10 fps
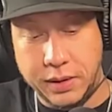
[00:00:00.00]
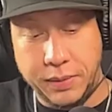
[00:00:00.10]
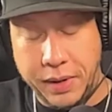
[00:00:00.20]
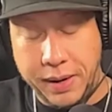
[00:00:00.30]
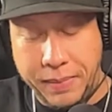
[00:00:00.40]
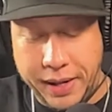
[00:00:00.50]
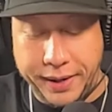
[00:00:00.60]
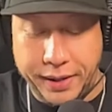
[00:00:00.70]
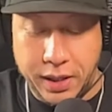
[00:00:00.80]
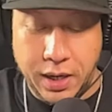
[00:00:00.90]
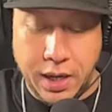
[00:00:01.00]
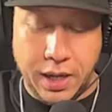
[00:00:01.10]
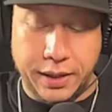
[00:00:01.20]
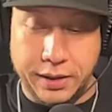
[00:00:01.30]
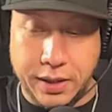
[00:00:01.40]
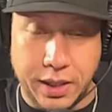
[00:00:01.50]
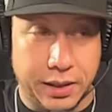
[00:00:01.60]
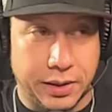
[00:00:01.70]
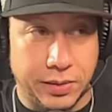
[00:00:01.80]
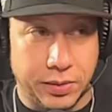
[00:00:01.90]
I'm not Let's a man find out. It. Let's uh
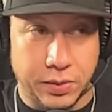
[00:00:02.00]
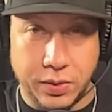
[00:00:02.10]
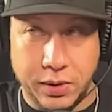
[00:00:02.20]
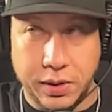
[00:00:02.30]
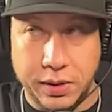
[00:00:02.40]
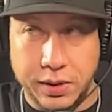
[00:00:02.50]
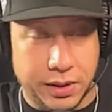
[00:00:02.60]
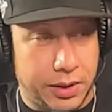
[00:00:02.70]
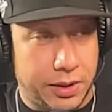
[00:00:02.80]
so, let's into the